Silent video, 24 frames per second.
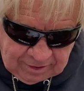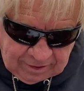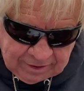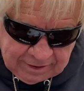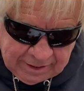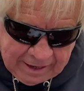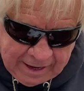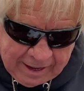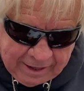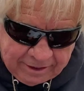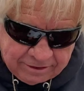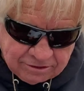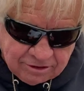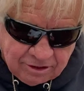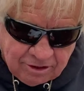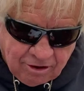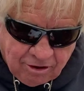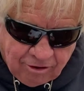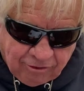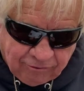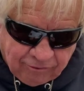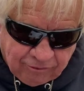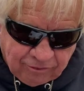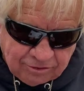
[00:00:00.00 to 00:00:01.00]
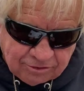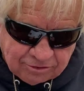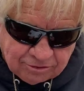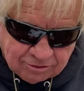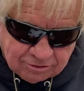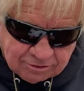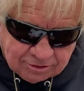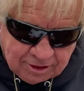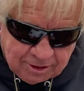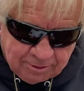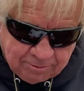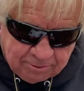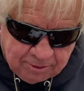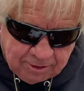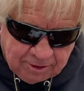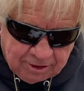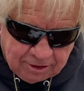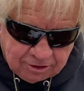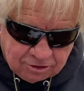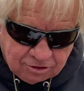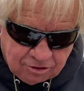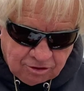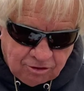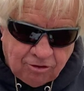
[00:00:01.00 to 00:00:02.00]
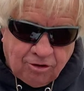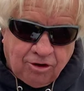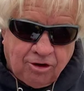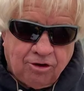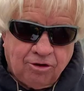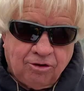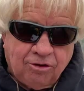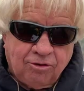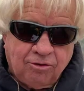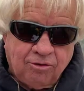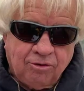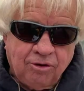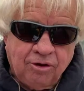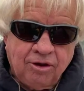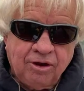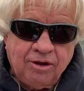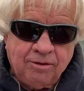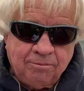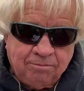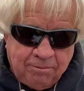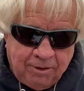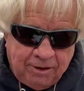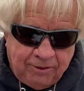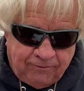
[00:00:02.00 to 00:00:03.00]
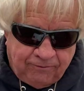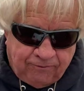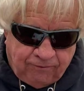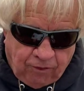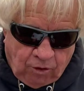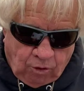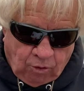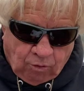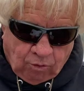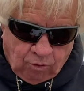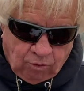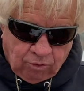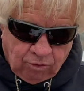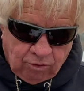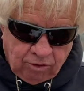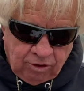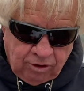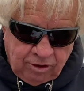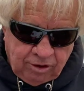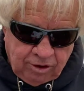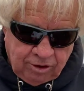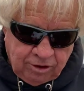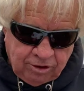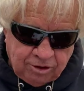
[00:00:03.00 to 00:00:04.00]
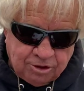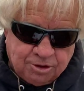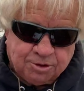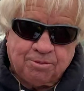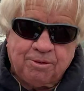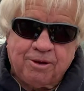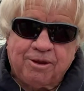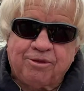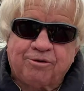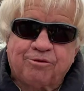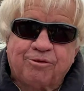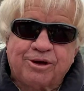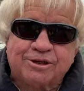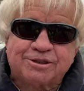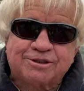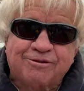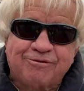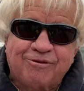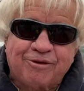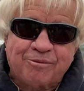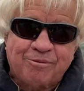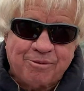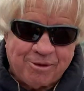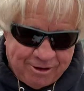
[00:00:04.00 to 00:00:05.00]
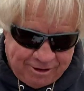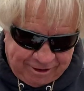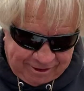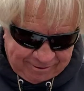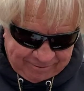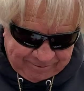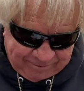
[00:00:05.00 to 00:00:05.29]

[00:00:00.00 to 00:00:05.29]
Tithes and offerings are something that you do before you spend the rest of your money.